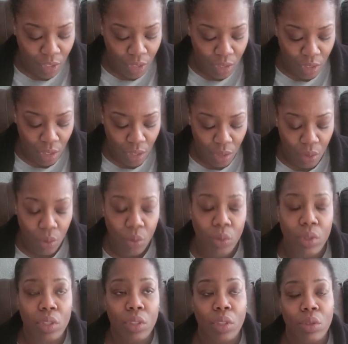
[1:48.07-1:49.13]
So,
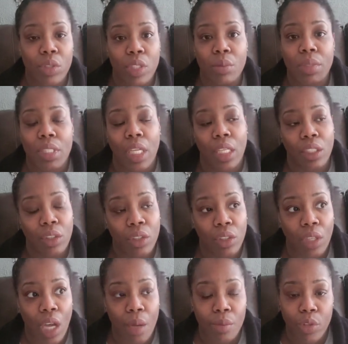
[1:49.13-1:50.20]
she was like,
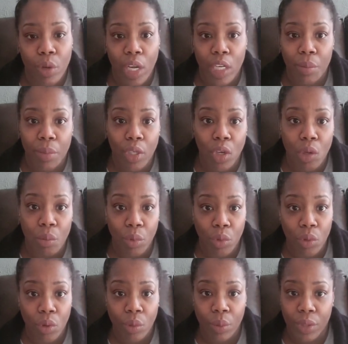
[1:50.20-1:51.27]
look, I'm trying to be on
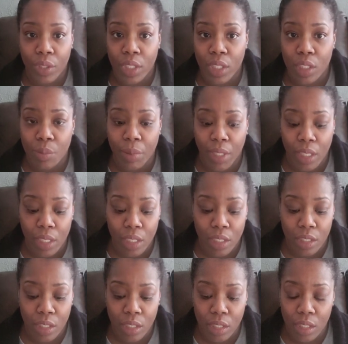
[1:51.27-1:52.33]
board with this
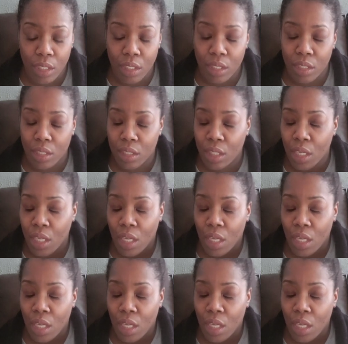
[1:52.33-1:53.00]
because this is